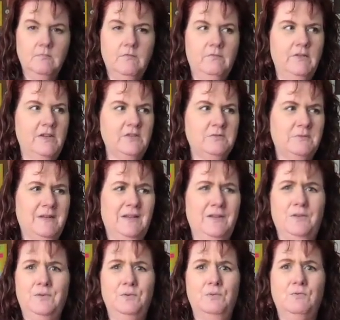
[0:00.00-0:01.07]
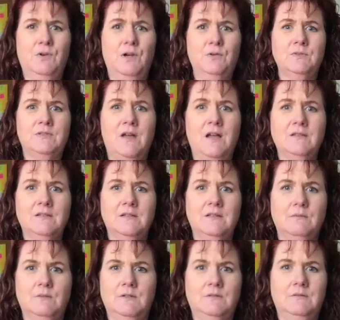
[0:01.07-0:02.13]
Fleas are like, ooh, gross, toxic.
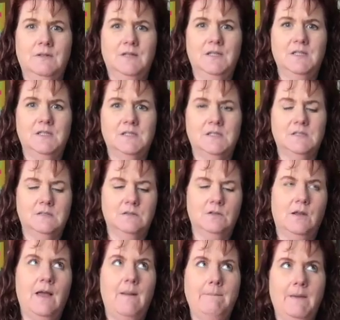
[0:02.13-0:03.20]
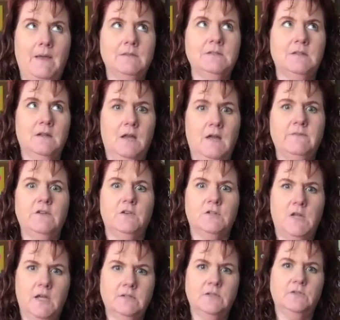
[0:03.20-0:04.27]
We don't want this. The compounds in the coffee are
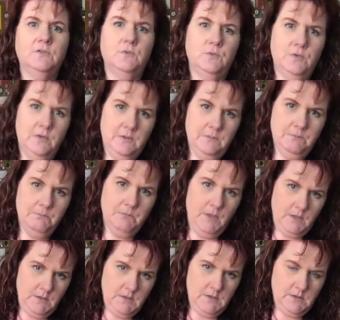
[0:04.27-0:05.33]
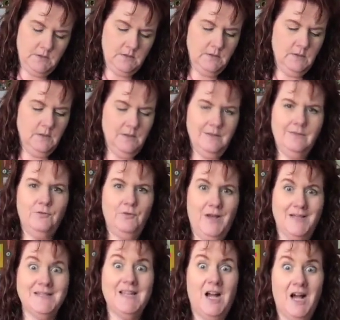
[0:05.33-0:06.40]
toxic to the bugs. They're
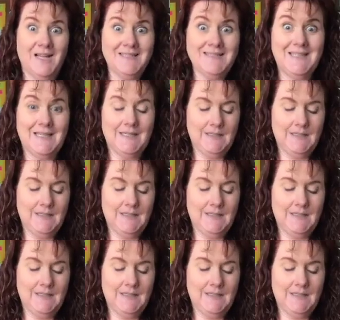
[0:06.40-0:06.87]
not toxic.